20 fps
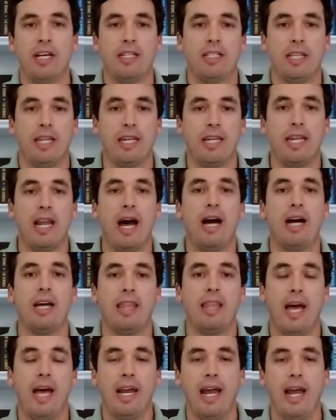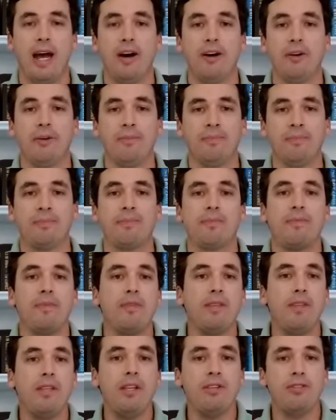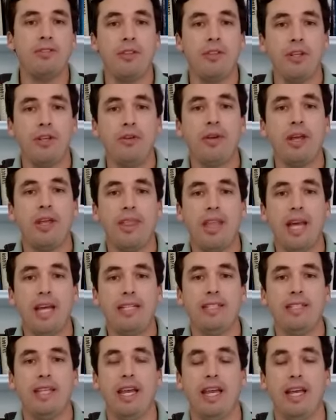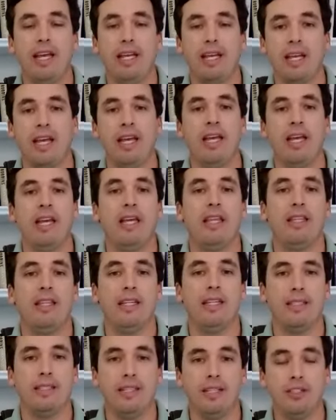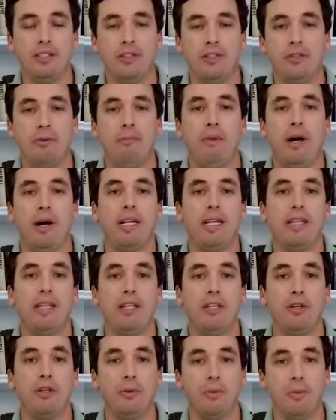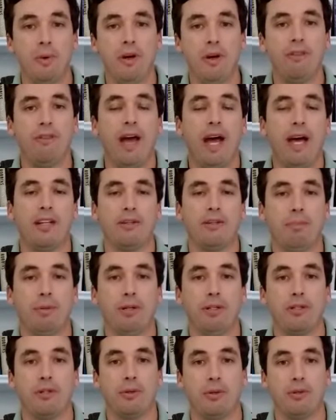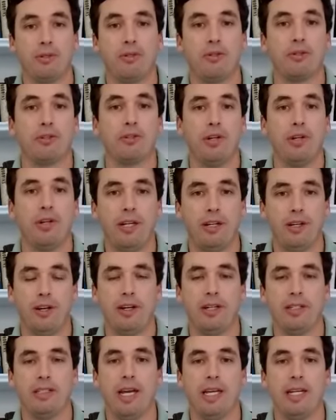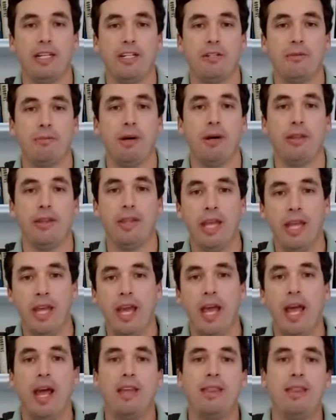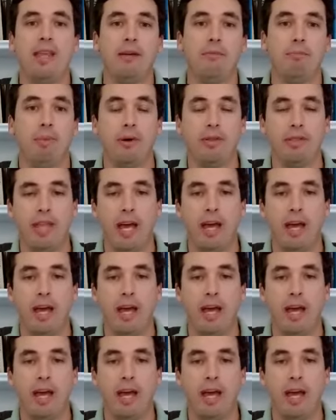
to knock that out so that you can then take the additional money that you would have had to put towards your credit card debt each month and then put